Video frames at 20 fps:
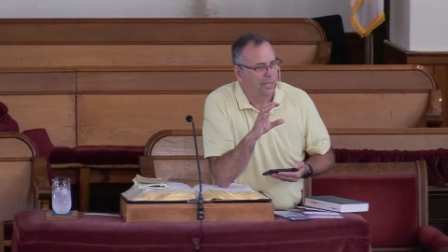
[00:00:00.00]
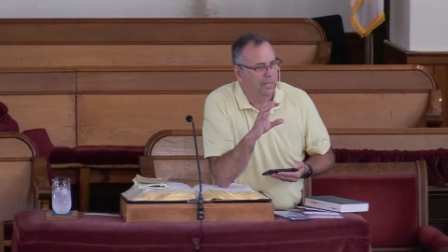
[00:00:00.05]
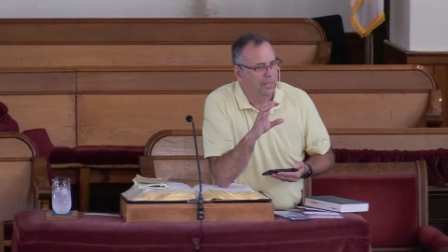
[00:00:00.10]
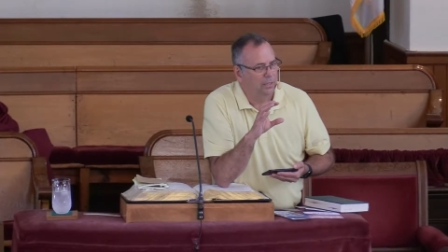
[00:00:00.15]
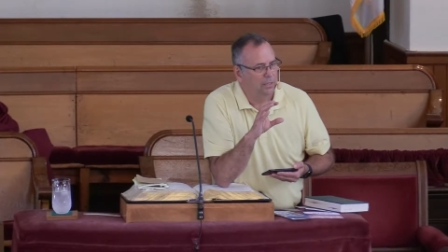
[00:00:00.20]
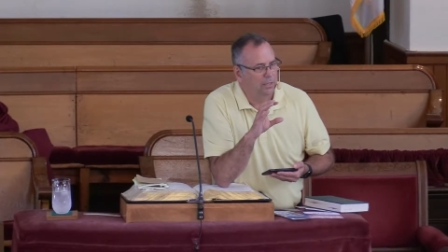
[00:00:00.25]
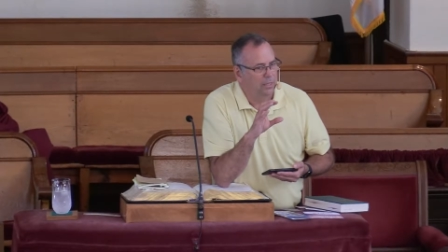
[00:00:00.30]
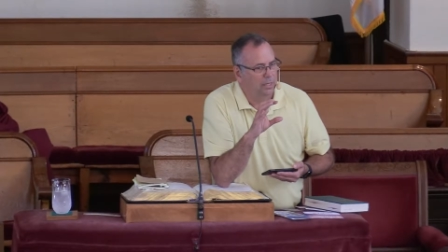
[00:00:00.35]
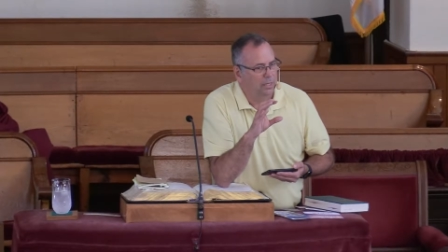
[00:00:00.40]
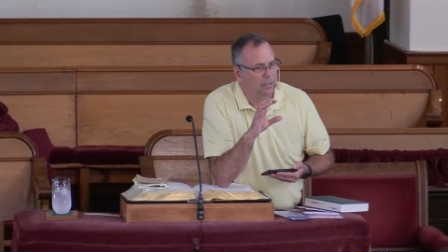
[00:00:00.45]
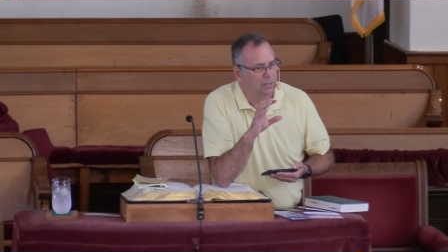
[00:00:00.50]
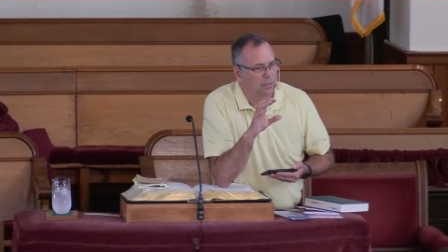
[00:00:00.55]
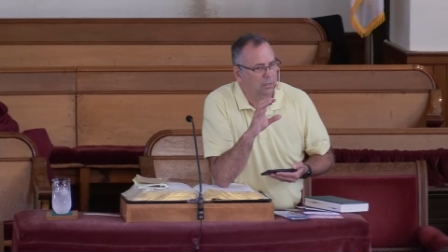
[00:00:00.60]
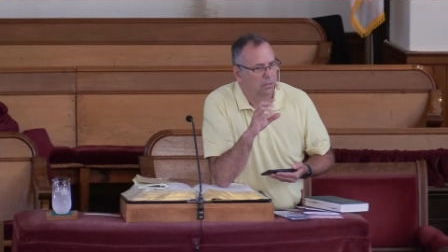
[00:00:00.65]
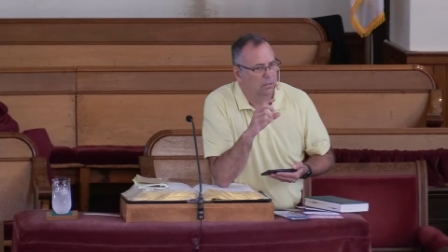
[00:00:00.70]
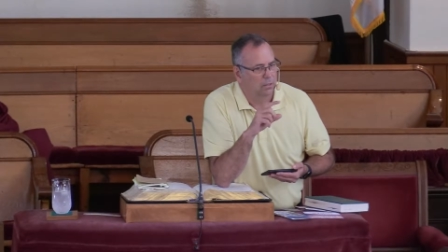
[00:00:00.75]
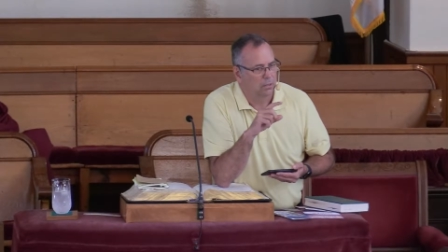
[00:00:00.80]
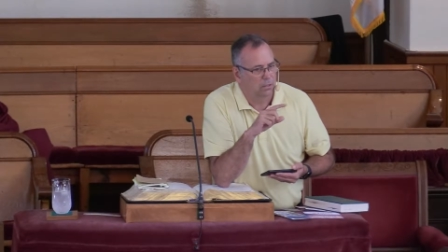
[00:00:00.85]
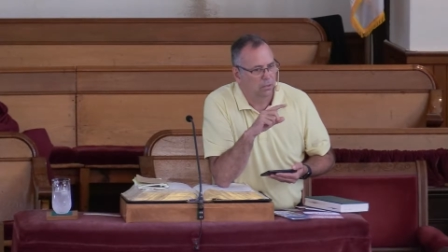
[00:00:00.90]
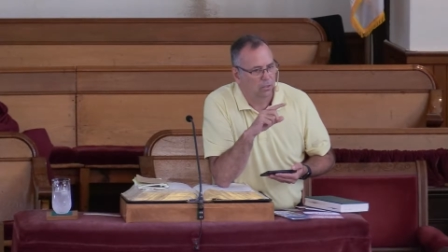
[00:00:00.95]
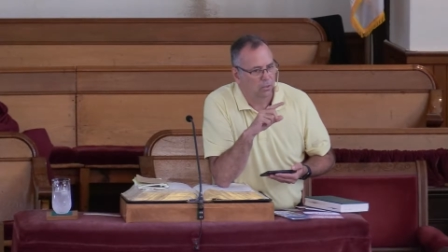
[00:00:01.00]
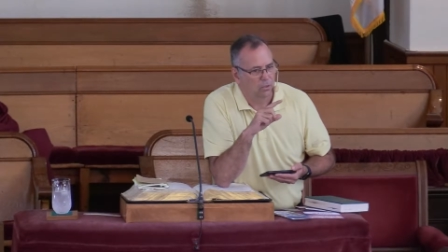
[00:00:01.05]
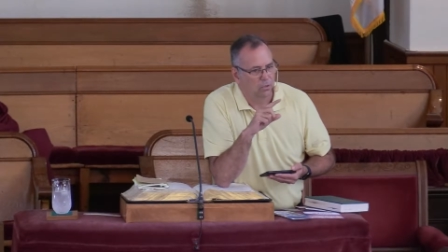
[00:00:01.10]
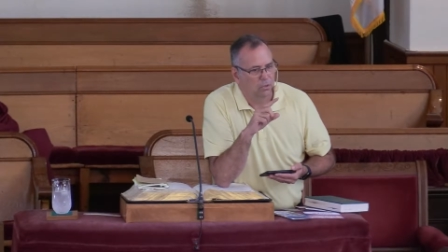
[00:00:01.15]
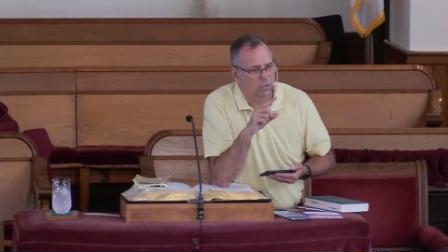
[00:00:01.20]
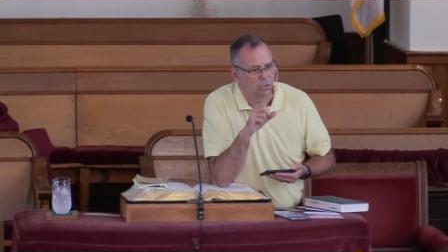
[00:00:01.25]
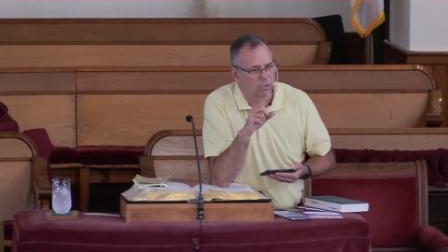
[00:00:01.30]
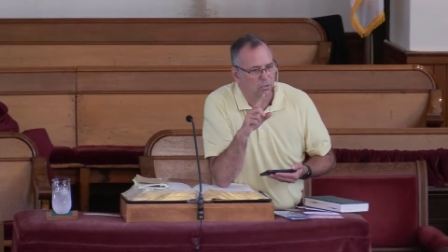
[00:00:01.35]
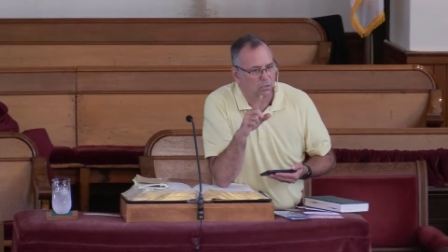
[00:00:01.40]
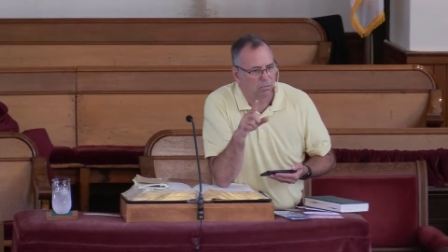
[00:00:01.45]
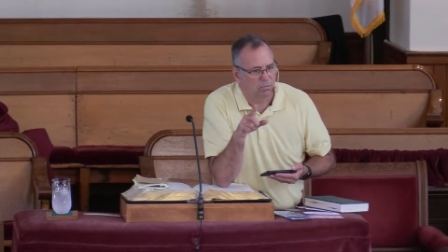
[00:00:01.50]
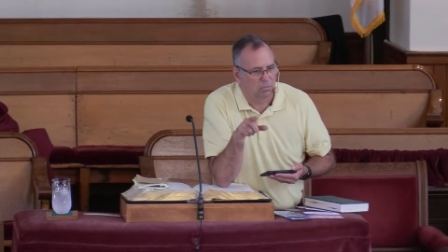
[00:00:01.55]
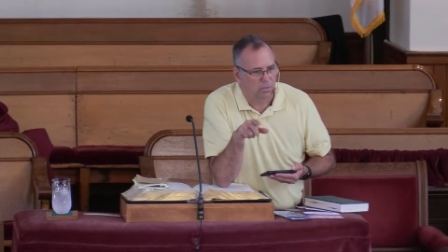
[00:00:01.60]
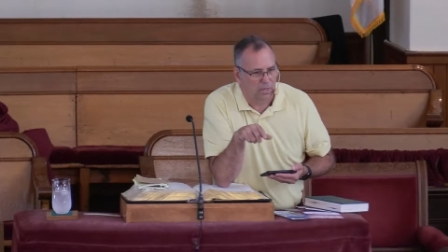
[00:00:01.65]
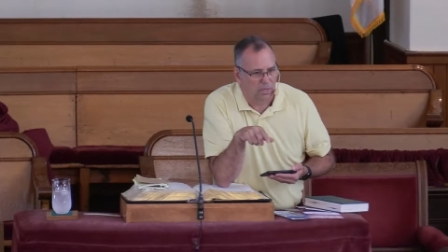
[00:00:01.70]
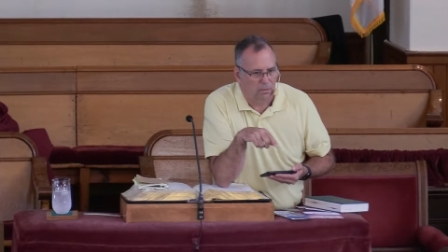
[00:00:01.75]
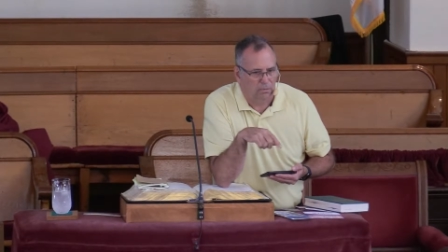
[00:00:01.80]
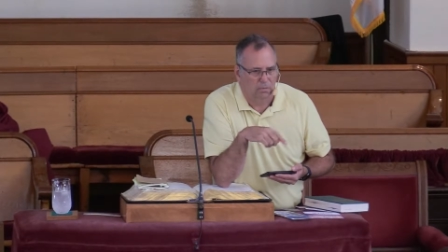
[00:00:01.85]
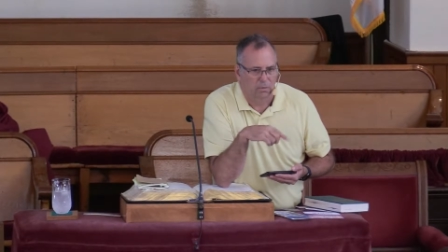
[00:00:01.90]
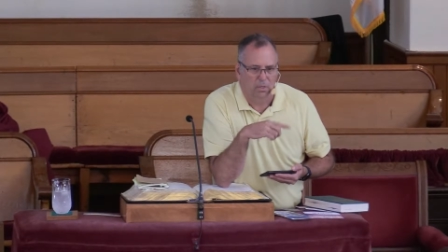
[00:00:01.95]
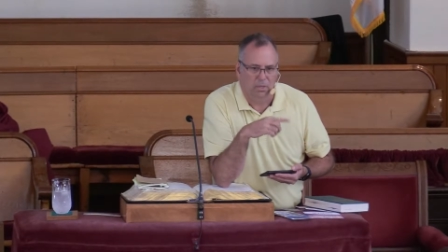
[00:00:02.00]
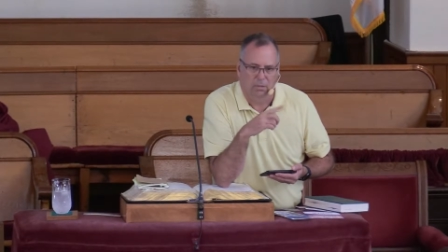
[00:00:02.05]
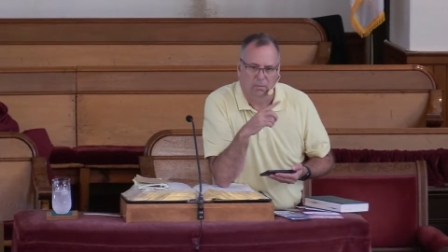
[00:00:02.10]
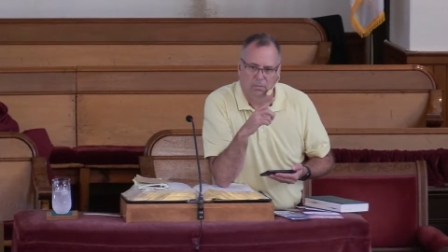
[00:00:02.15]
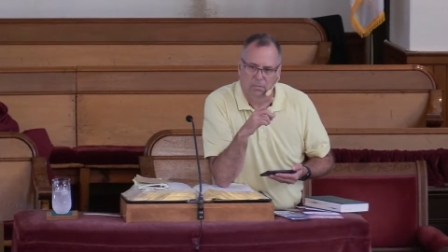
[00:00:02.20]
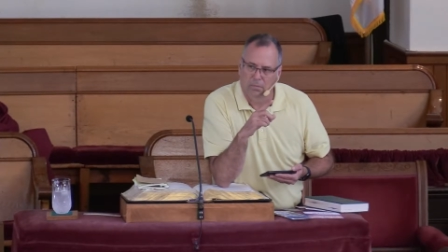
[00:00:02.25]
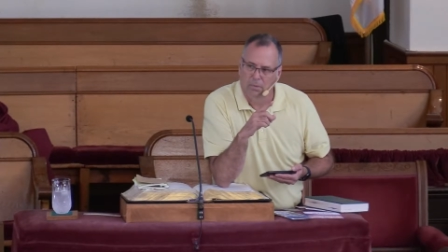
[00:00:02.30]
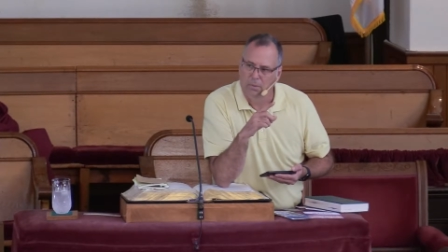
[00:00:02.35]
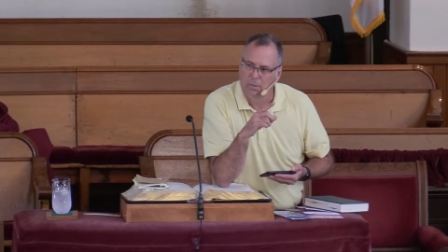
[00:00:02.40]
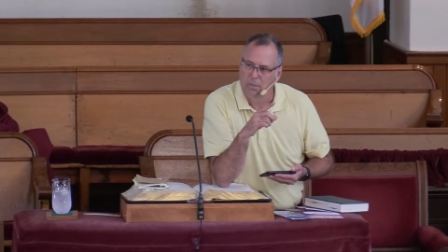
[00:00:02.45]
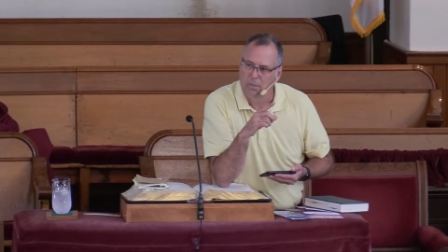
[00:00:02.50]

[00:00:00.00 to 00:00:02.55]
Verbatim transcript: and yet the cultures around them